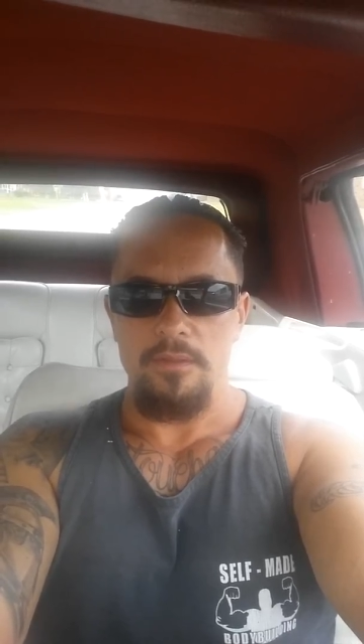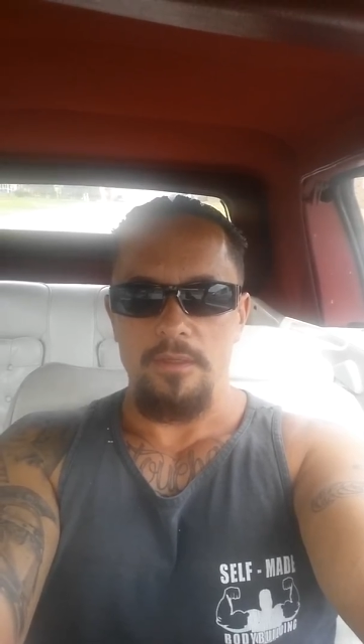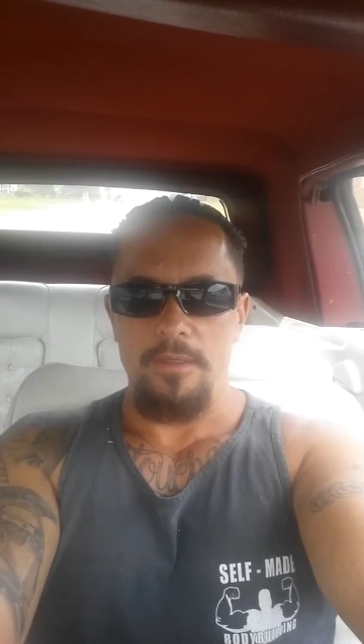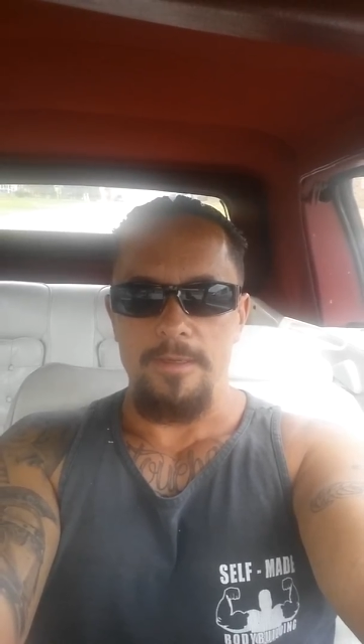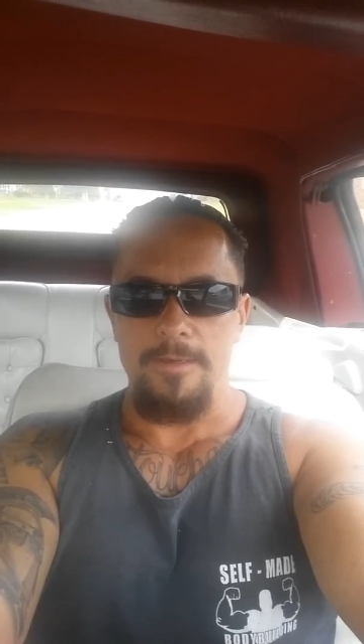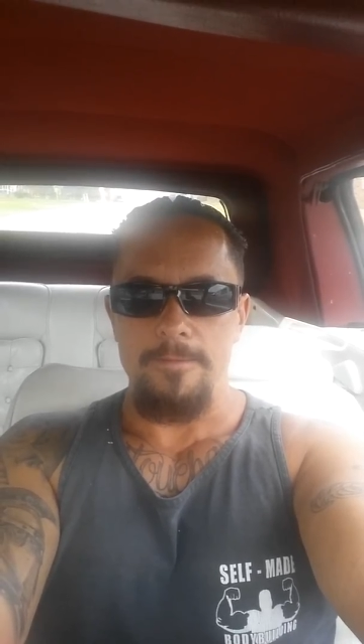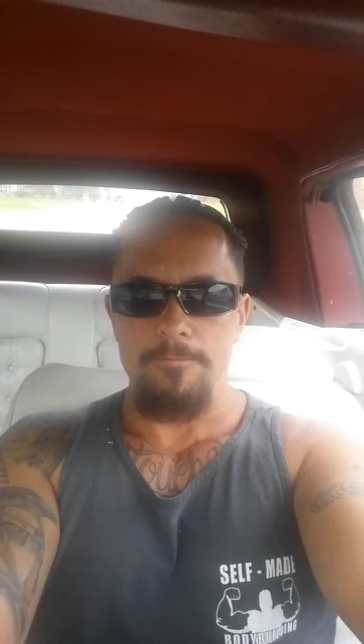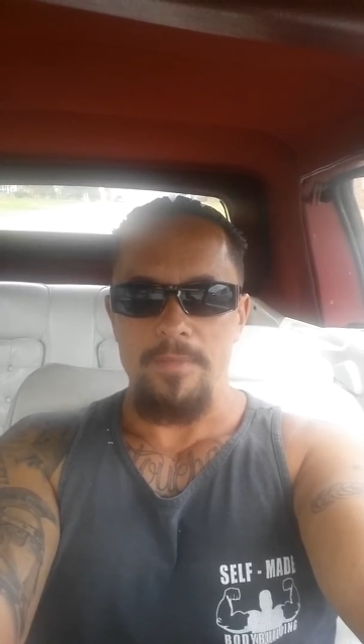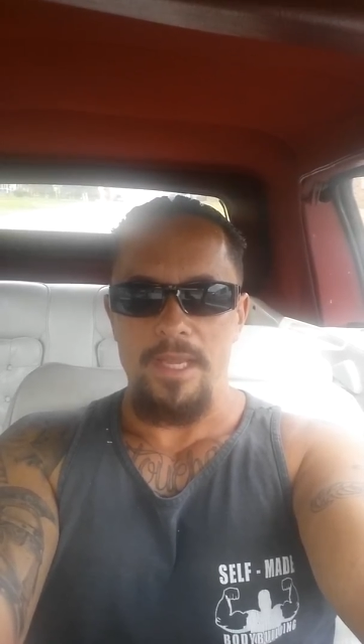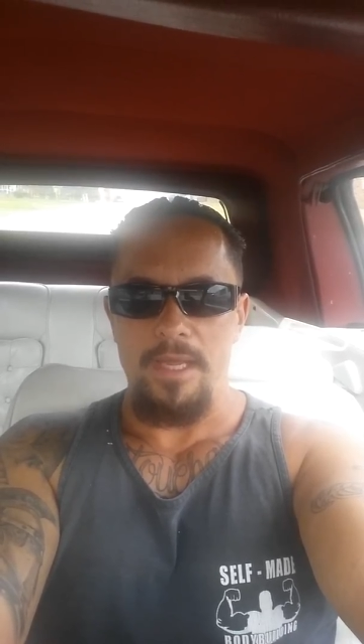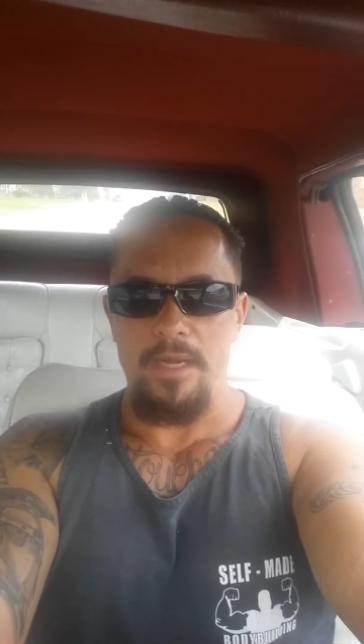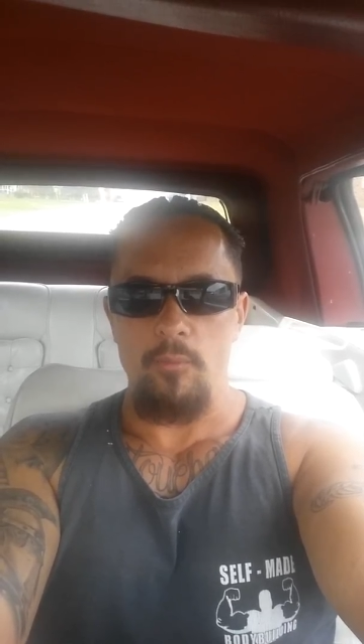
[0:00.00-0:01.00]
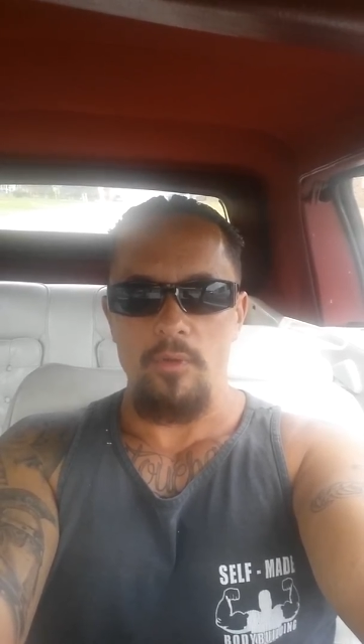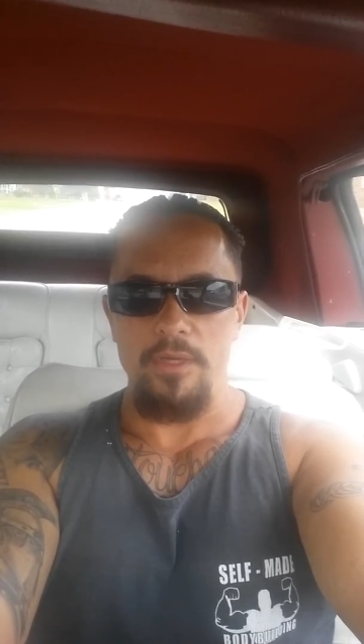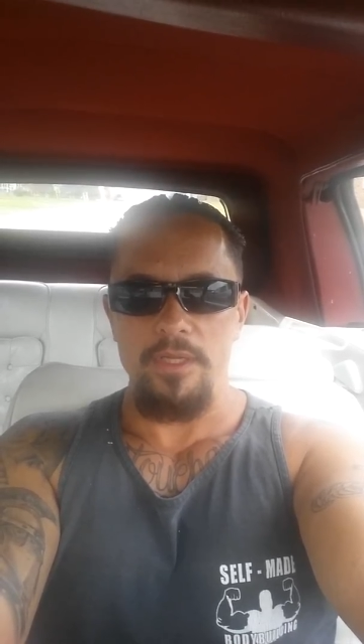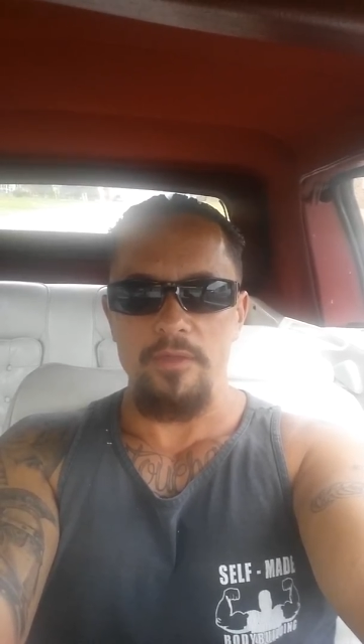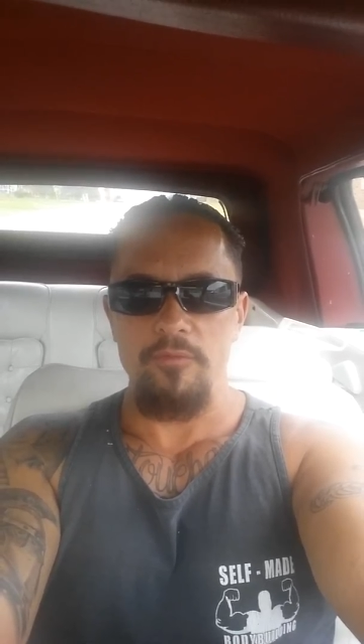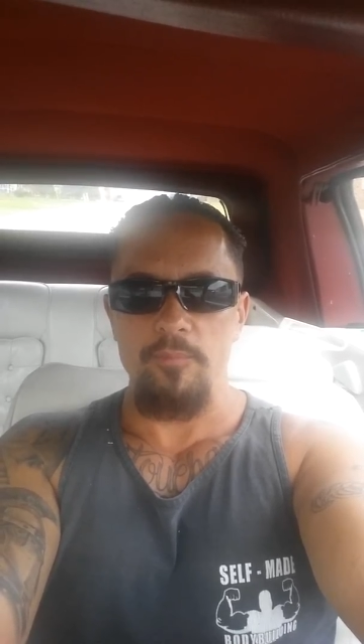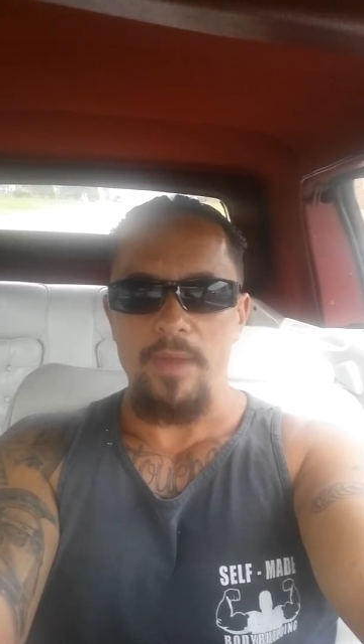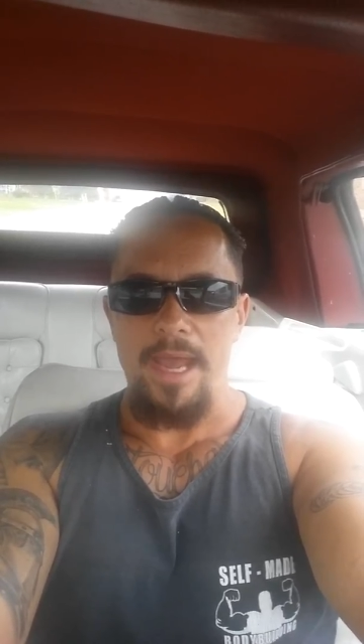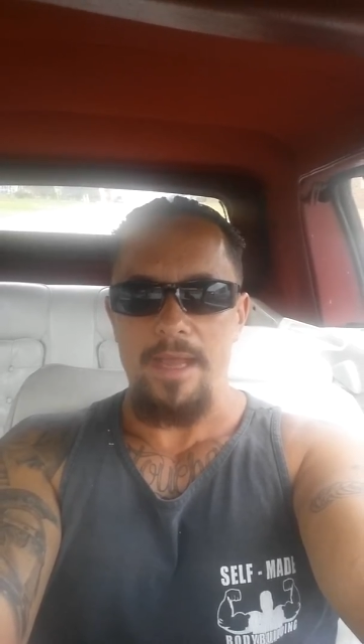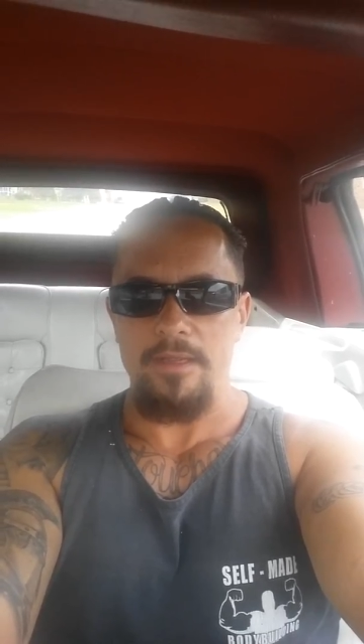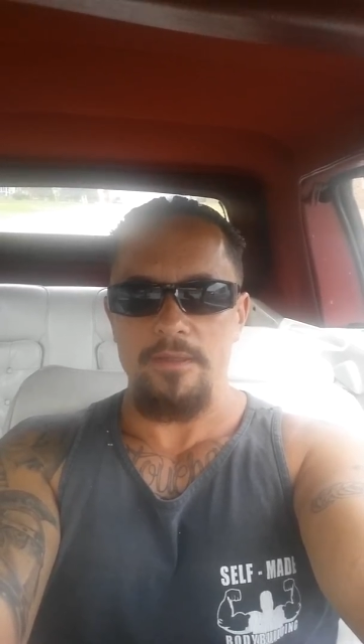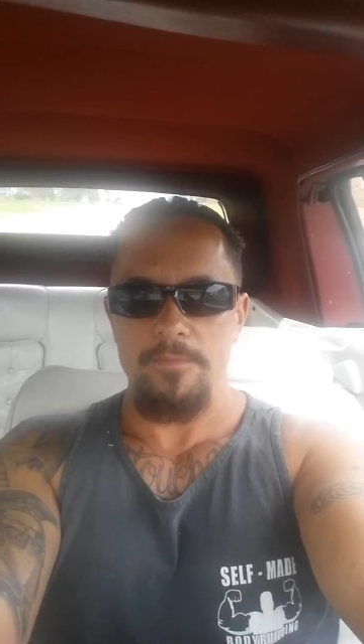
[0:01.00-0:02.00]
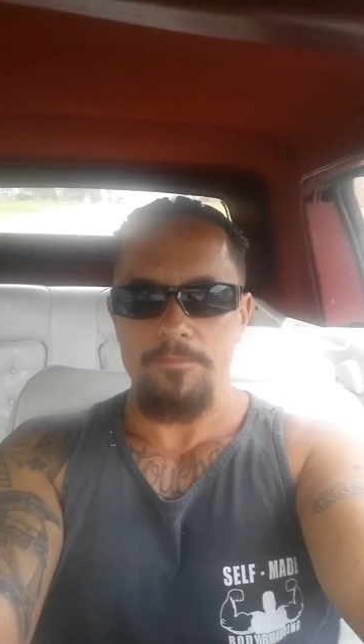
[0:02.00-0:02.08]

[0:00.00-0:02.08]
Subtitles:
and I want to give back.